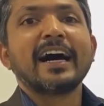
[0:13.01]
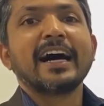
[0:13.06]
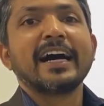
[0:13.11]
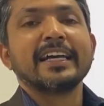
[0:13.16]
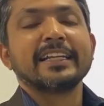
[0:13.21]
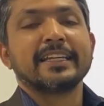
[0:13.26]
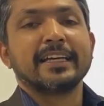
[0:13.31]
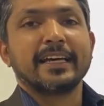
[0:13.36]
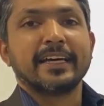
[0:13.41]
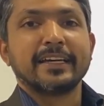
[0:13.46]

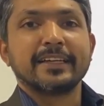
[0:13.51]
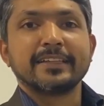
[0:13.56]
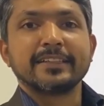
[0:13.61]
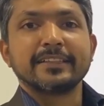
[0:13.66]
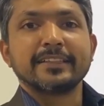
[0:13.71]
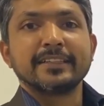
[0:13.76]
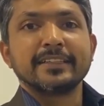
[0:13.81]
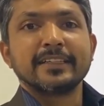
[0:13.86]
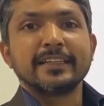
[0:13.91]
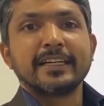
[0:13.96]
Hi there,
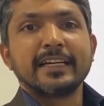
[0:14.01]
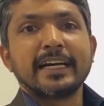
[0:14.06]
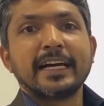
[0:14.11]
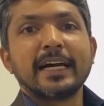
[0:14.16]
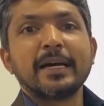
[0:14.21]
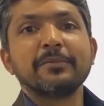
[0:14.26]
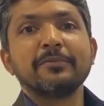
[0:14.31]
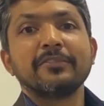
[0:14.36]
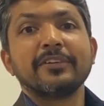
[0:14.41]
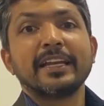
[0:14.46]

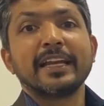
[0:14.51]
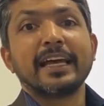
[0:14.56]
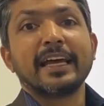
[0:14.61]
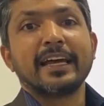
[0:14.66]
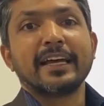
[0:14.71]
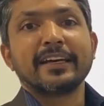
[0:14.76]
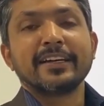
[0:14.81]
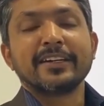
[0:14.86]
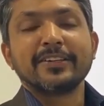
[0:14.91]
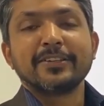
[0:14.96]
I'm
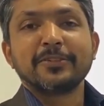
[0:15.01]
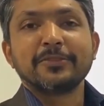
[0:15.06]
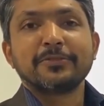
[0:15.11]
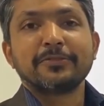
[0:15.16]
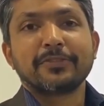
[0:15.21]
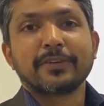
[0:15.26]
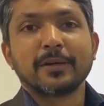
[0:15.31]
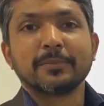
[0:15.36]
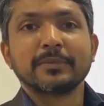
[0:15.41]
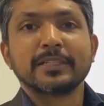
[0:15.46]
Vinay
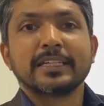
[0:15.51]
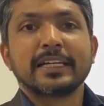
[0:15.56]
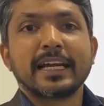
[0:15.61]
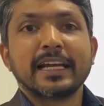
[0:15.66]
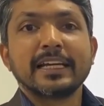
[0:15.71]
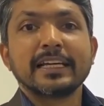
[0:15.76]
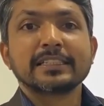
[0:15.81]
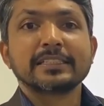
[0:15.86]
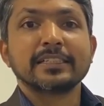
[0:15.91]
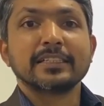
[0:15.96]
from the
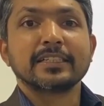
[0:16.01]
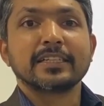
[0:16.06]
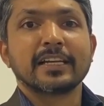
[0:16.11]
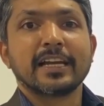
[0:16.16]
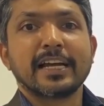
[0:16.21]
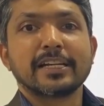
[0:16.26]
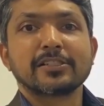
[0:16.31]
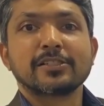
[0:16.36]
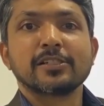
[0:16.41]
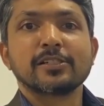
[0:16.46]
Tenix
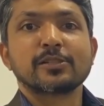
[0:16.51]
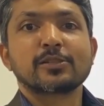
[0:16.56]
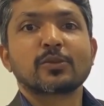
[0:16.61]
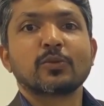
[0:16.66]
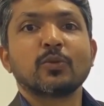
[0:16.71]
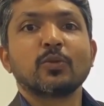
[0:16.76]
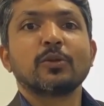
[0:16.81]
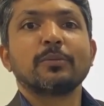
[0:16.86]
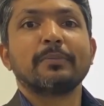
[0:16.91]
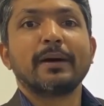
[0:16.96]
International
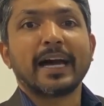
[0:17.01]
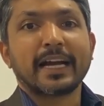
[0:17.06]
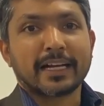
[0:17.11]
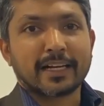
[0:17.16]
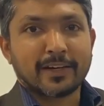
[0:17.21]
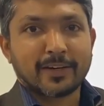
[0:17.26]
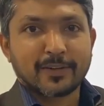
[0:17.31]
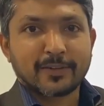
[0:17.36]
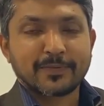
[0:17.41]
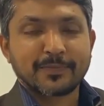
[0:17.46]
School,
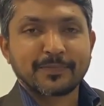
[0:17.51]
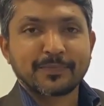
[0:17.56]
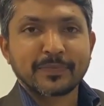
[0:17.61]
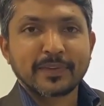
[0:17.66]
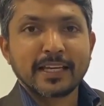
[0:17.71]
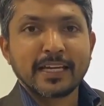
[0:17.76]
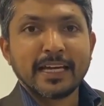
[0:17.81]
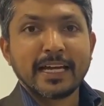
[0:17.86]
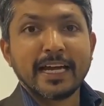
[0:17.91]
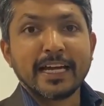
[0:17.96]
Bangalore.
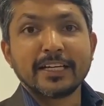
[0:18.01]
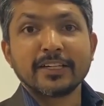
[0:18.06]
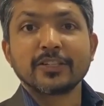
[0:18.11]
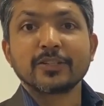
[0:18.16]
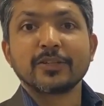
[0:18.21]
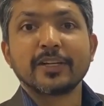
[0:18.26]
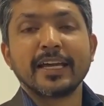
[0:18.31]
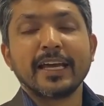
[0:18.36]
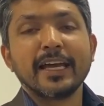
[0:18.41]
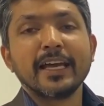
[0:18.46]
And
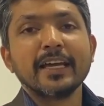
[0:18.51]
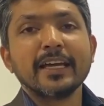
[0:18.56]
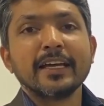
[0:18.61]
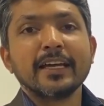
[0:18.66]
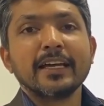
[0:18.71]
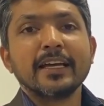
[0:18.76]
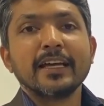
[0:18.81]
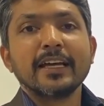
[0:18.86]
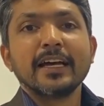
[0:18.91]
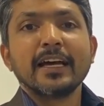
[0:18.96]
today,
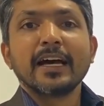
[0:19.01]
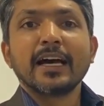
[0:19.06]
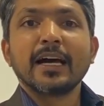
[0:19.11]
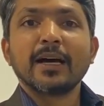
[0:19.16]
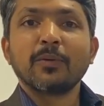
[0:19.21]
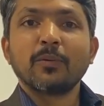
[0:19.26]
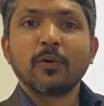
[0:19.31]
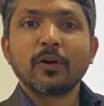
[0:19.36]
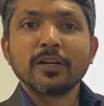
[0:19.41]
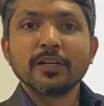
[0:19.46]
I
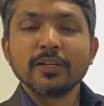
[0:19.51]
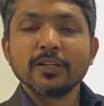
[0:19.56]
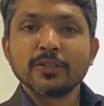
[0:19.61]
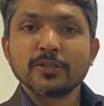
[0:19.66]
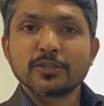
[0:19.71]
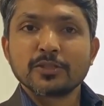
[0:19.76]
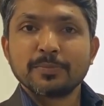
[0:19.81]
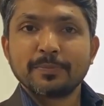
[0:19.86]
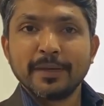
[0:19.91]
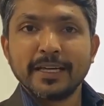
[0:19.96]
wanted to
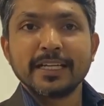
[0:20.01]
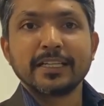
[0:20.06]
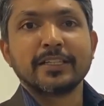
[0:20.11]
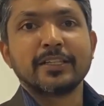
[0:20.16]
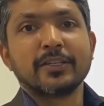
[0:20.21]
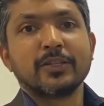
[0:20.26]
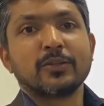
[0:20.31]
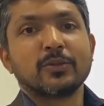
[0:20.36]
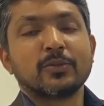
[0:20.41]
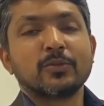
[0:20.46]
speak to
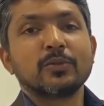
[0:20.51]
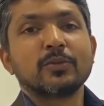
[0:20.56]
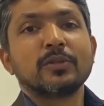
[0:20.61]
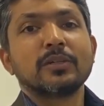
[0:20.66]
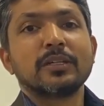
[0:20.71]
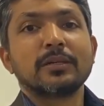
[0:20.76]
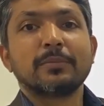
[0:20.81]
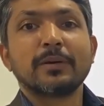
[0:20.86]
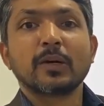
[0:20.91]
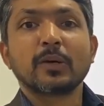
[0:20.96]
you
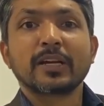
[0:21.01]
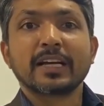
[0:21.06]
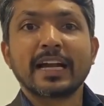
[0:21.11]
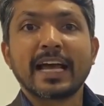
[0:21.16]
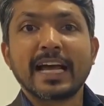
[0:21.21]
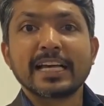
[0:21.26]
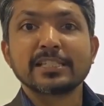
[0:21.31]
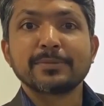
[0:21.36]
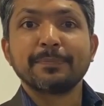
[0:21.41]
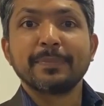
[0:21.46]
about an
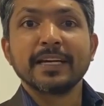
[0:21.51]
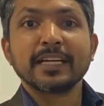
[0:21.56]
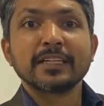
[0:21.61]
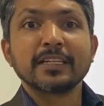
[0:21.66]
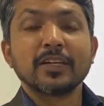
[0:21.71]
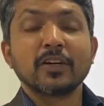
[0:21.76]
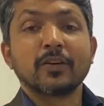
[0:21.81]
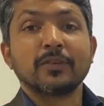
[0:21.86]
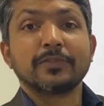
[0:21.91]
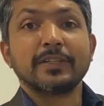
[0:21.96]

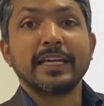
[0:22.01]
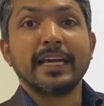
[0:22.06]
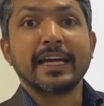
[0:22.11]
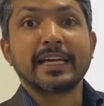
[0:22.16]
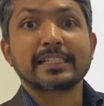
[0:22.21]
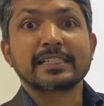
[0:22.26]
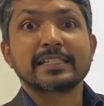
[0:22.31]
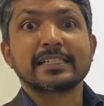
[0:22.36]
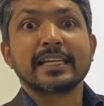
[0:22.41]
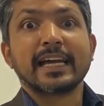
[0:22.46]
aspect of the
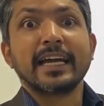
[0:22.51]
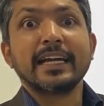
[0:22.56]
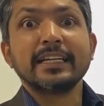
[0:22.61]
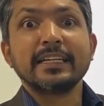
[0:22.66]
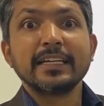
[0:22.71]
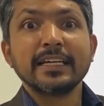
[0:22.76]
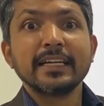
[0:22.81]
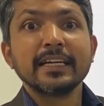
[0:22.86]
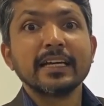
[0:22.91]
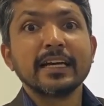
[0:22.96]

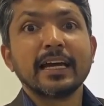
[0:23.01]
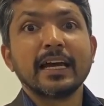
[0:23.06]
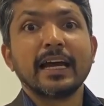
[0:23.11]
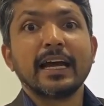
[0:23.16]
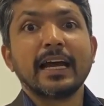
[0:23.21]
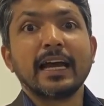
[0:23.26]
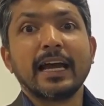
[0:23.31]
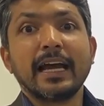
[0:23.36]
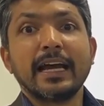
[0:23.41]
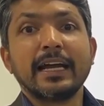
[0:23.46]
exciting
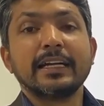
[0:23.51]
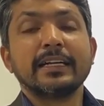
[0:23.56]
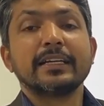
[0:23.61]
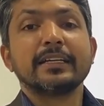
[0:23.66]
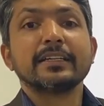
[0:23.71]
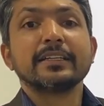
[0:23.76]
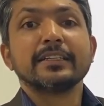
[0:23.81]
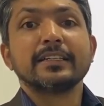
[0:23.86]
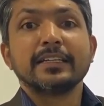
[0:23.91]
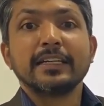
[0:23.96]
and
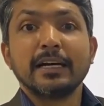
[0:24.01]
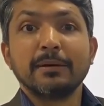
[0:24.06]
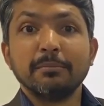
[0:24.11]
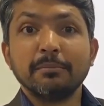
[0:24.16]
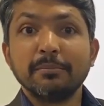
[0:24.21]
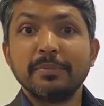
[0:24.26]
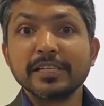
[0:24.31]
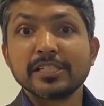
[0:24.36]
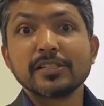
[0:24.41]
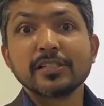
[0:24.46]

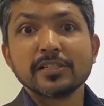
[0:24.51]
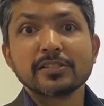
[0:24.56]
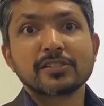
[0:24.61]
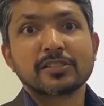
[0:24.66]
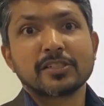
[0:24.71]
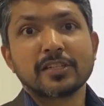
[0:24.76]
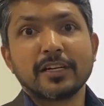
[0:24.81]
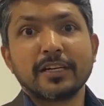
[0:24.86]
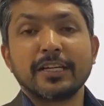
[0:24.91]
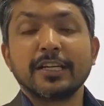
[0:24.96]
ambitious
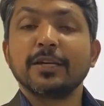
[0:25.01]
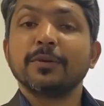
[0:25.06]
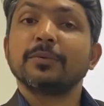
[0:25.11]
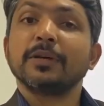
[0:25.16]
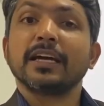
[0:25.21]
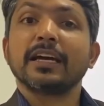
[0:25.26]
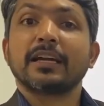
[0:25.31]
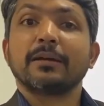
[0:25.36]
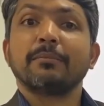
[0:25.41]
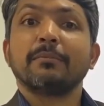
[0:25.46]
journey we
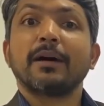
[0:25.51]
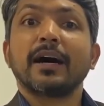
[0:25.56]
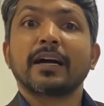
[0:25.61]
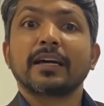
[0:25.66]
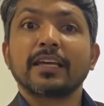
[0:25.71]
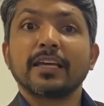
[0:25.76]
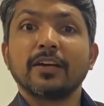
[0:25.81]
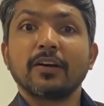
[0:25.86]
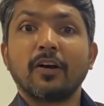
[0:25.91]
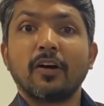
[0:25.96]
are
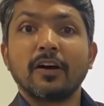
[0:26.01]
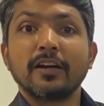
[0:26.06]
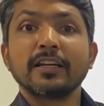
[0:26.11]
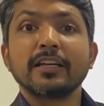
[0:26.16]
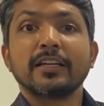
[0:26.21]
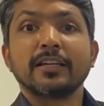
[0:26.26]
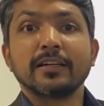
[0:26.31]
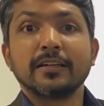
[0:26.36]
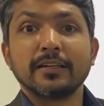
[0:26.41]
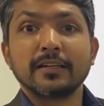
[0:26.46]
embarking on
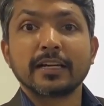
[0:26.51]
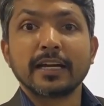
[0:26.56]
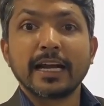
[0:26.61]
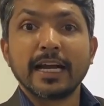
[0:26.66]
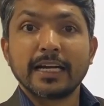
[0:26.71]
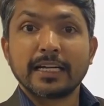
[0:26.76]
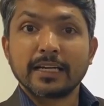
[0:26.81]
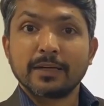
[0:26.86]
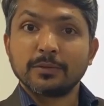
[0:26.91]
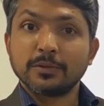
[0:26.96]
here
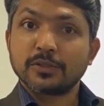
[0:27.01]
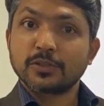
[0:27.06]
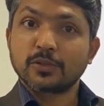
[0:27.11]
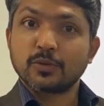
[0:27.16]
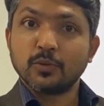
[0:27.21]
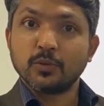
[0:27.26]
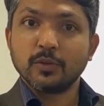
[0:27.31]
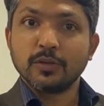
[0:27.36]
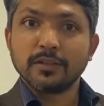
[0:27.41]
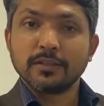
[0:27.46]
at our
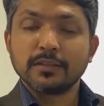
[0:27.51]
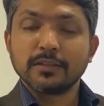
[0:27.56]
school.